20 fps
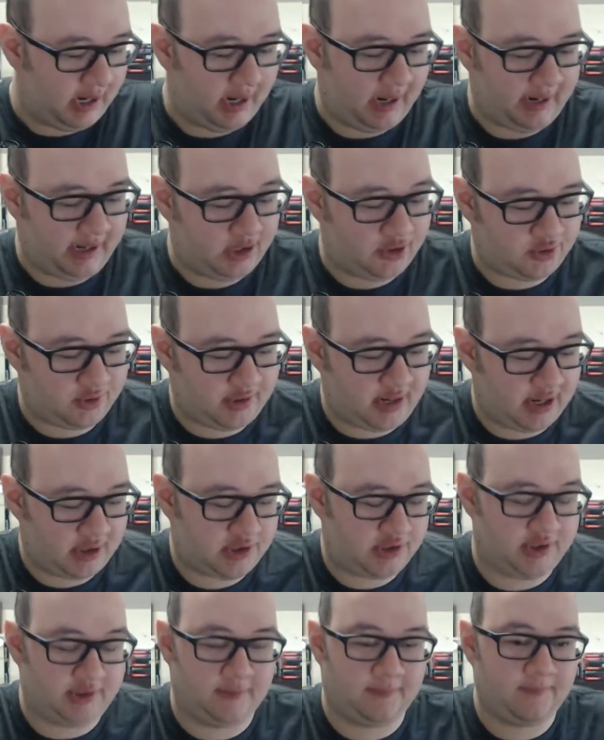
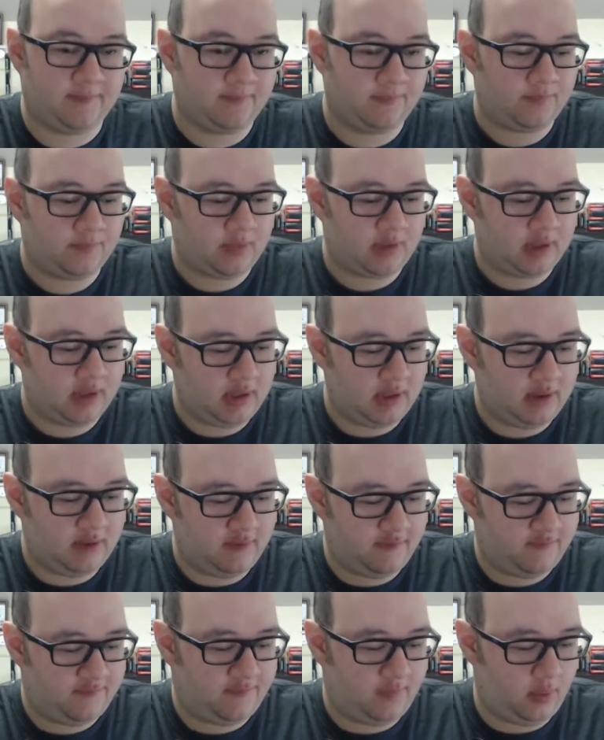introduction
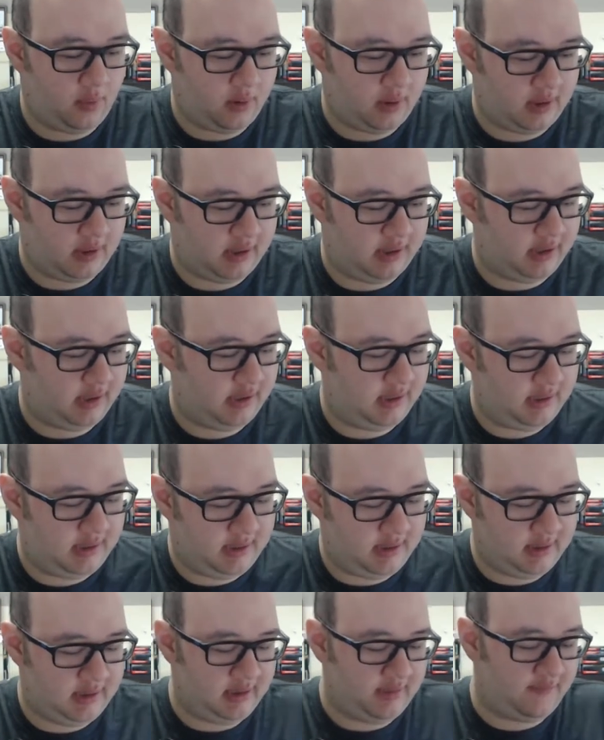for
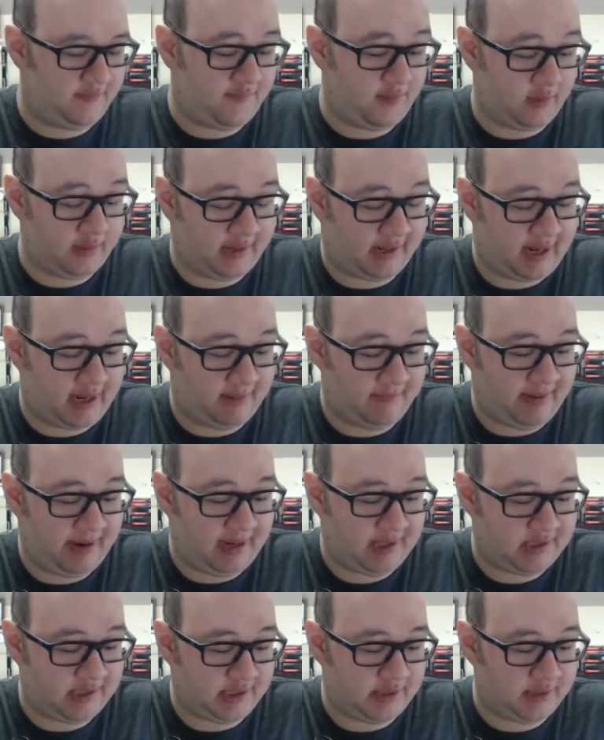the
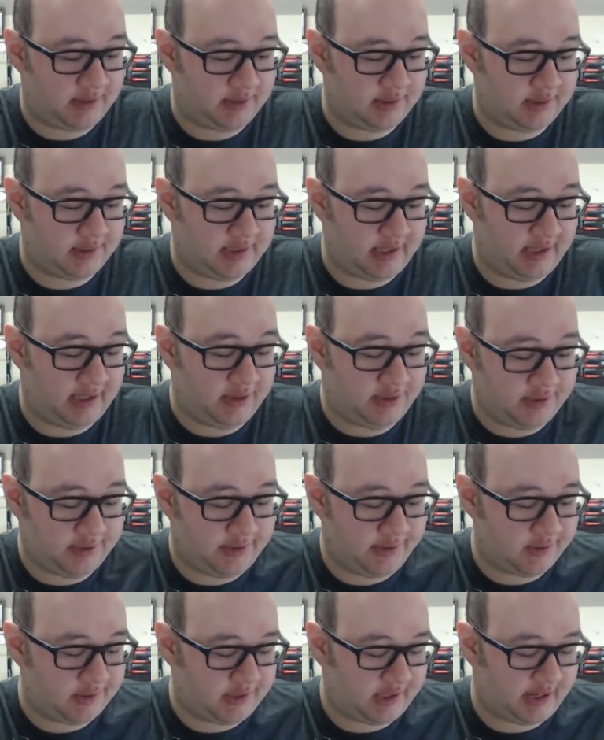campaign to
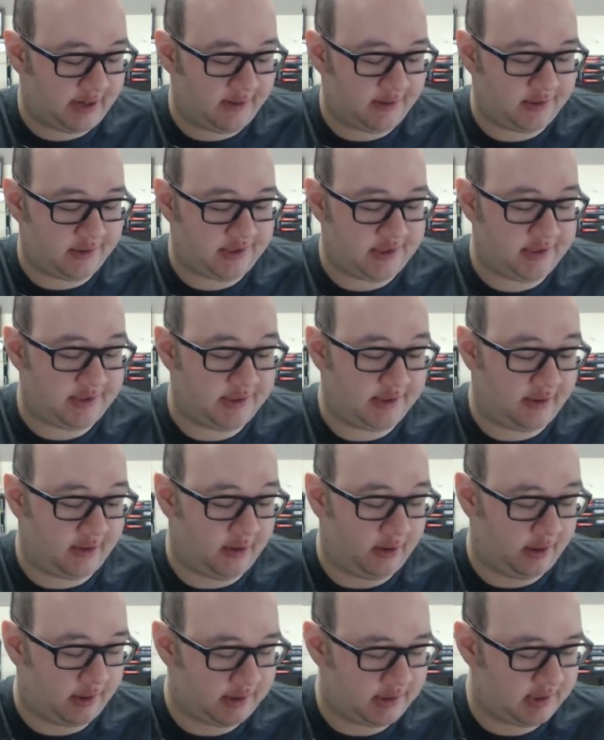introduce the characters into their
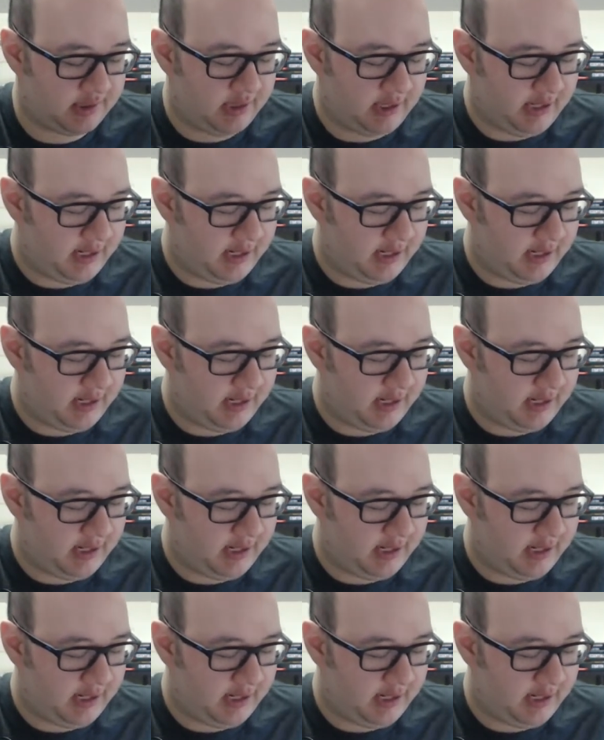hooks.